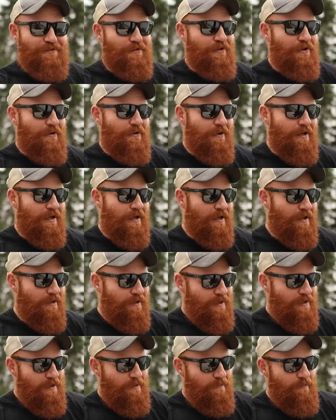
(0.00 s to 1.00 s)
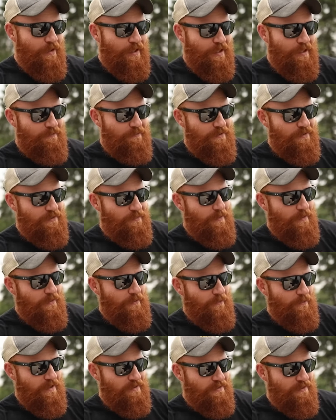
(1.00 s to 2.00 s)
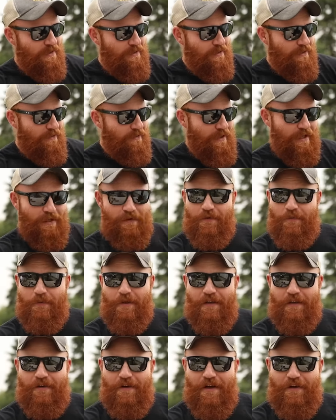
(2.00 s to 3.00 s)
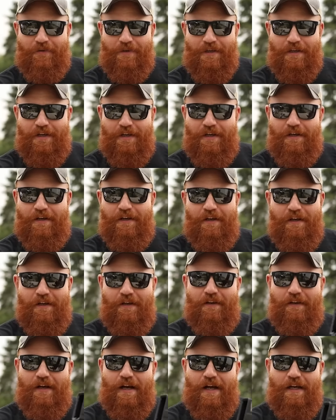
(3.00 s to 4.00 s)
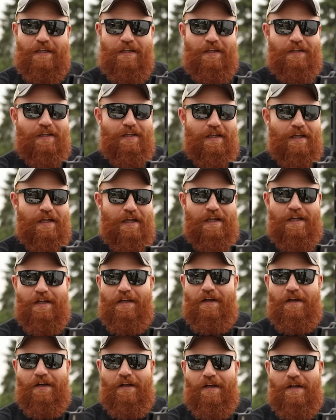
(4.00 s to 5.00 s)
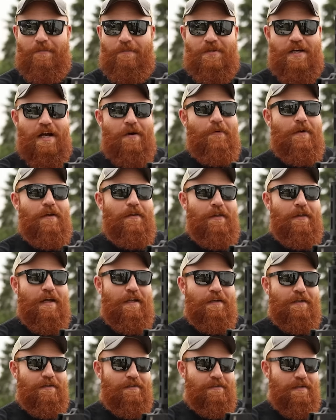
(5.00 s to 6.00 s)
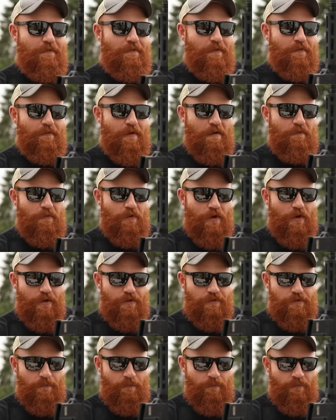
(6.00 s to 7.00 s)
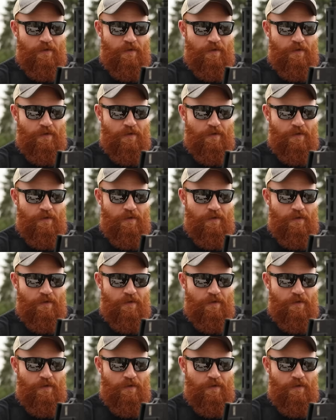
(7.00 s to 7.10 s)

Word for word: So uh, big ups to Smith & Wesson and their like $300 gun that I can get a uh, hip shot with at uh, 75 yards.